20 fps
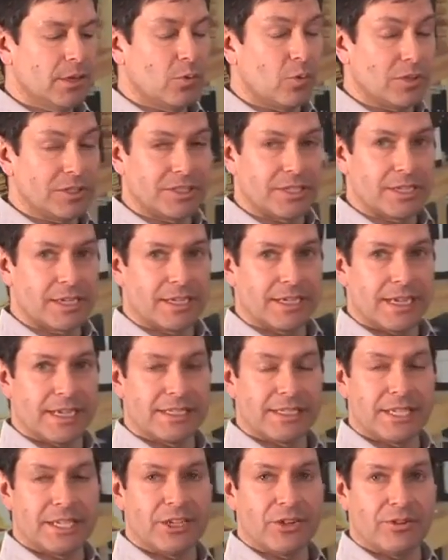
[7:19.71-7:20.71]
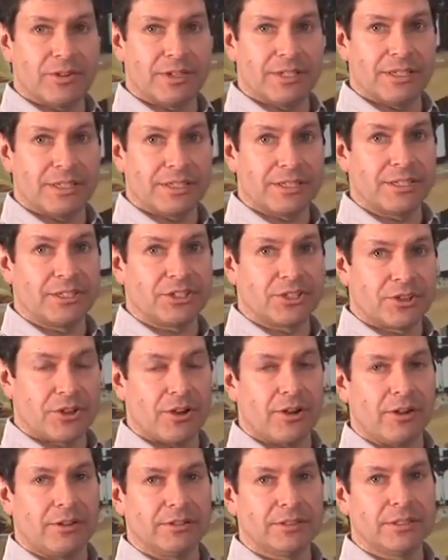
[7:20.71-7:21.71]
Once the condensing unit is
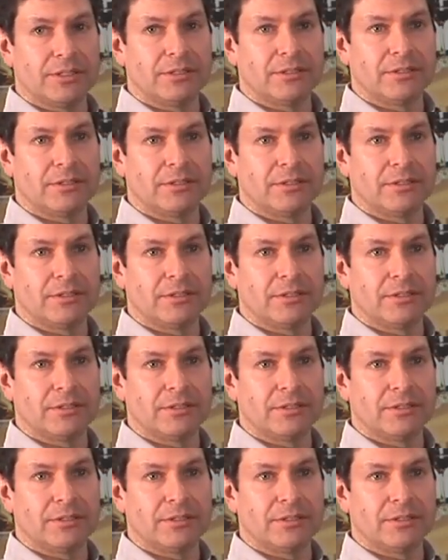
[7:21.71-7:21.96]
installed,